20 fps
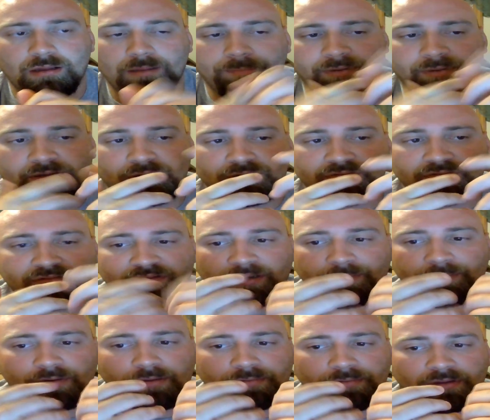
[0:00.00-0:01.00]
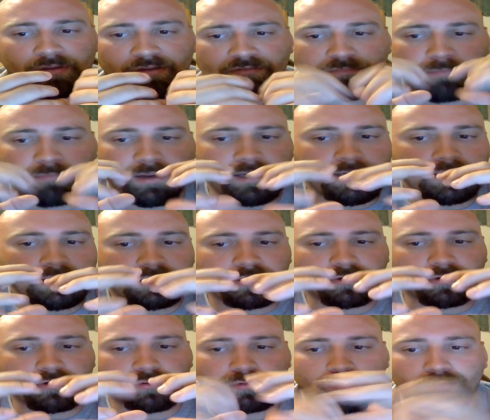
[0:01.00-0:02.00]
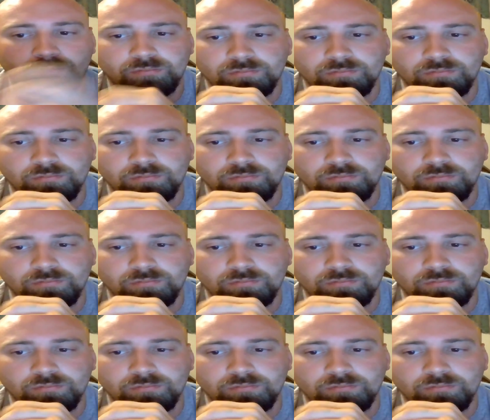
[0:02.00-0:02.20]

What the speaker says: Because WWE's main goal,